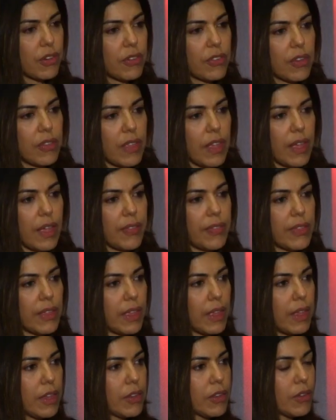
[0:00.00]
to that, the
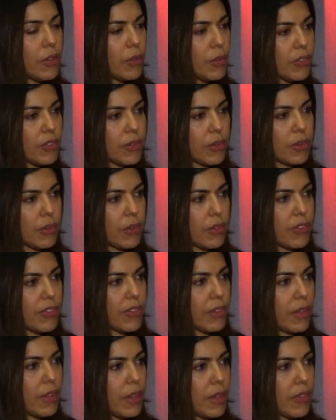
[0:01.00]

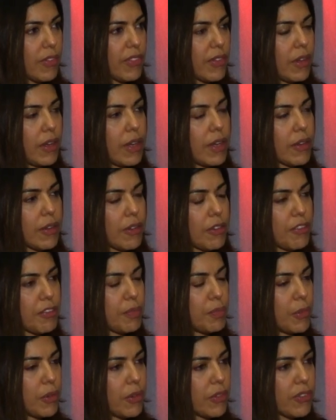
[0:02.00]
users inside
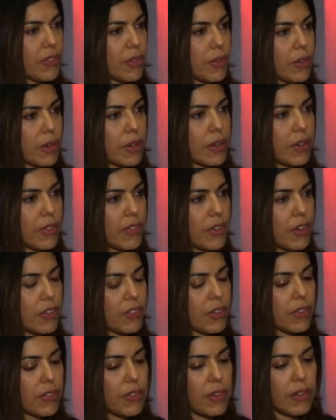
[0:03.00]
of most
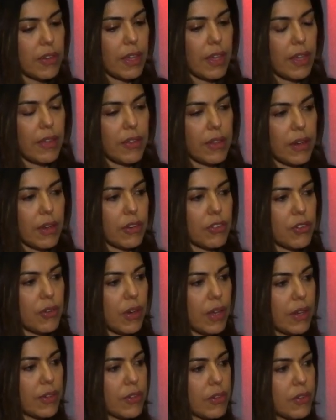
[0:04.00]
organizations today that are
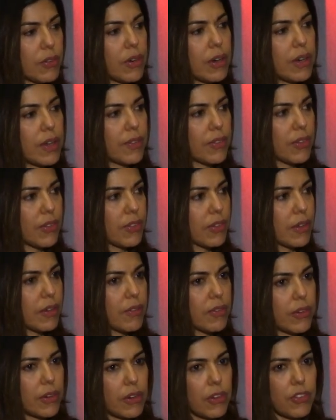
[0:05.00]
trying to drive this
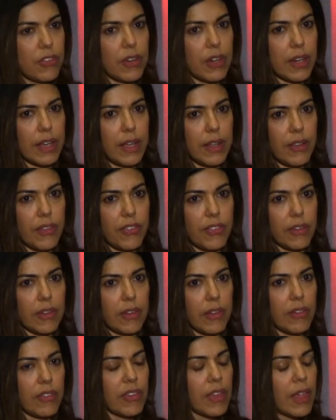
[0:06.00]
converged
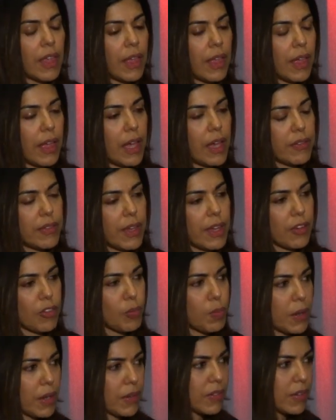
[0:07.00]
analysis have
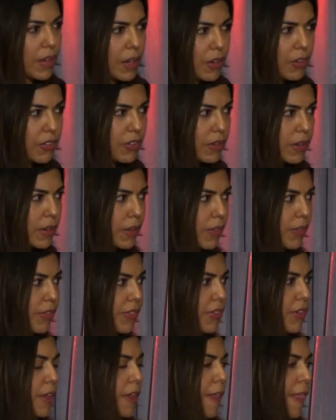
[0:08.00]

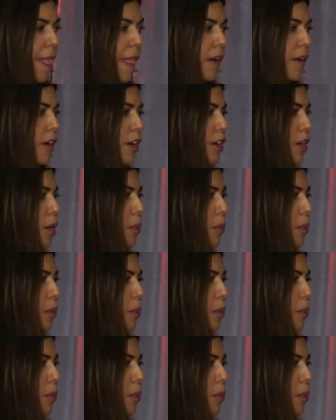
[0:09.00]
expectations on a